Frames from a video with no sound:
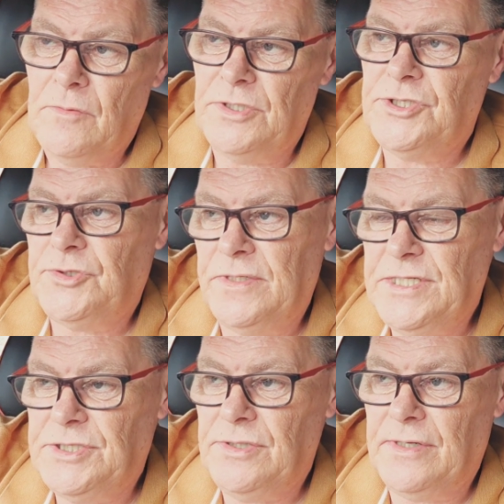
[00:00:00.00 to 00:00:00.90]
Whereas a
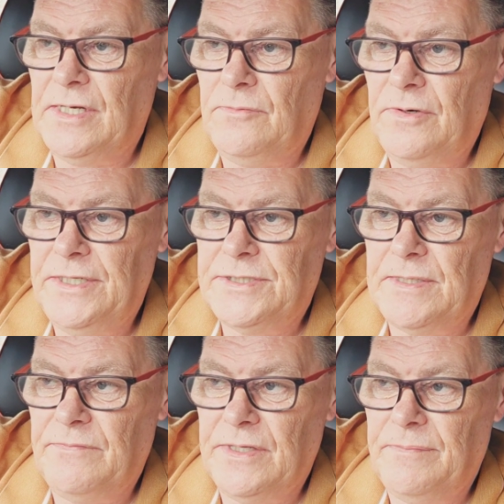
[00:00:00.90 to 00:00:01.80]
22 kilowatt is
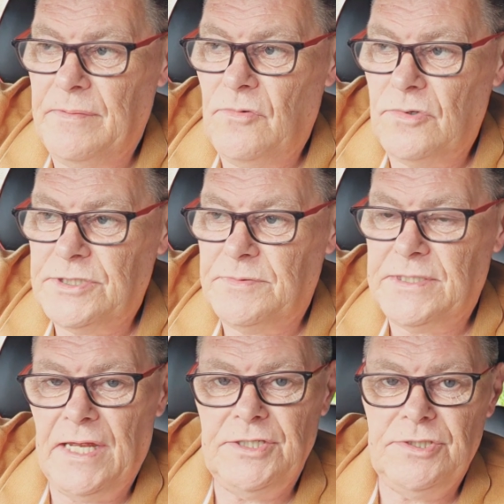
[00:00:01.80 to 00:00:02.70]
something a bit more
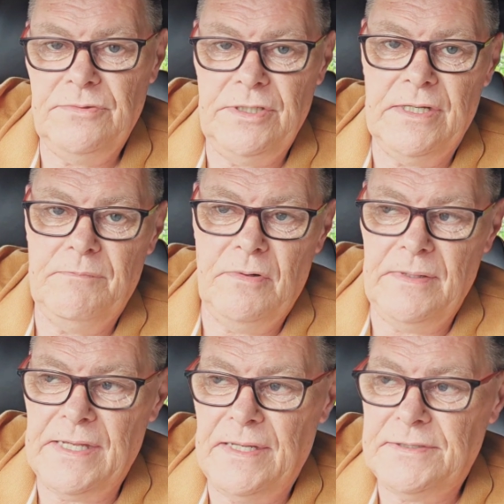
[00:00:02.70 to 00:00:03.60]
substantial, and you can
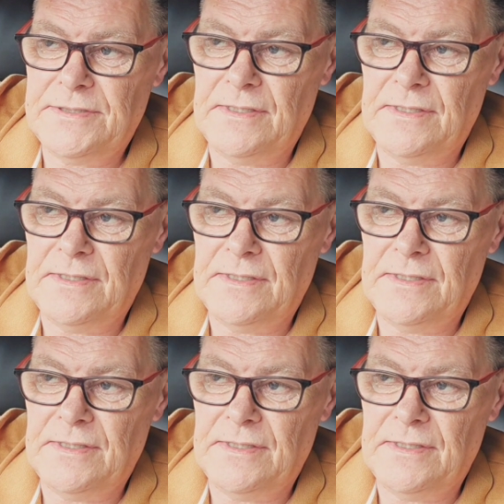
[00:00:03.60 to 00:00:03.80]
probably get